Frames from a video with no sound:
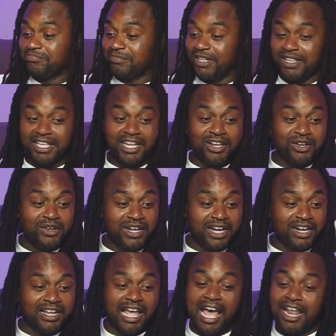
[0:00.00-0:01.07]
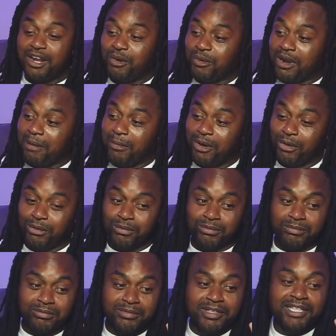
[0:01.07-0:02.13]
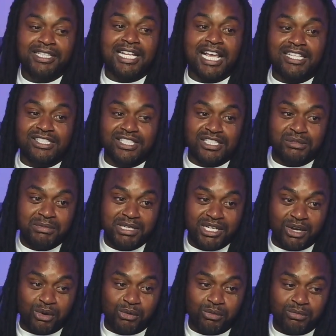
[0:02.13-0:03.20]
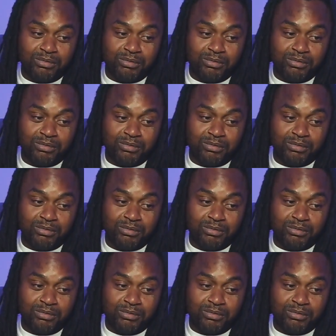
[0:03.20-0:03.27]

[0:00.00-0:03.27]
Either here or there. God know what I'm on. That's just me, though.